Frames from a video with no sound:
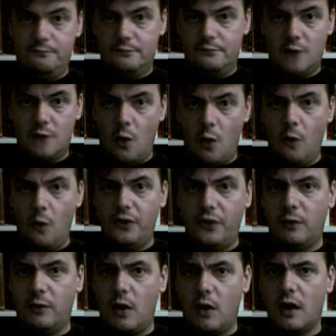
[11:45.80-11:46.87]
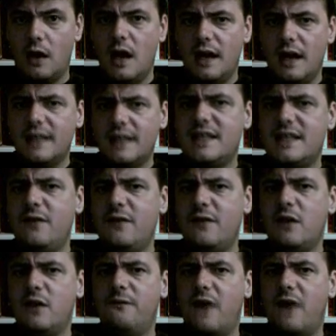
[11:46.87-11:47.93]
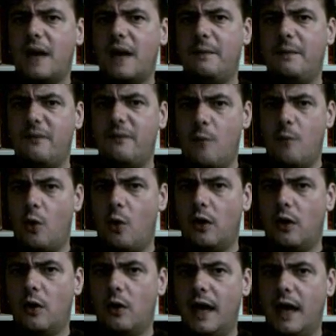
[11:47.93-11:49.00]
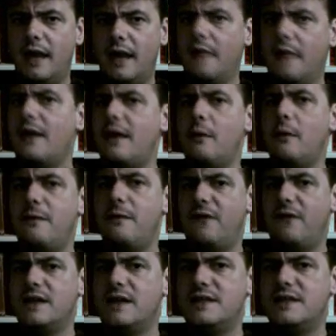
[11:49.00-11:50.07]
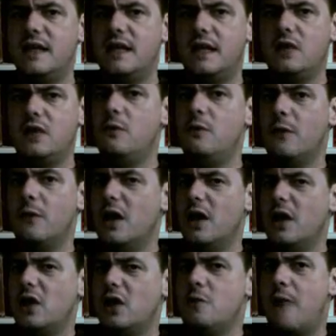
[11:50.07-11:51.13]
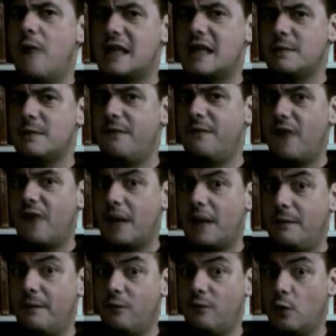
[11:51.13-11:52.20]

the whole thing wrong. Now let's see if you can fuck up even more. Okay, that, that would be fun to see. Can you can you possibly fuck up even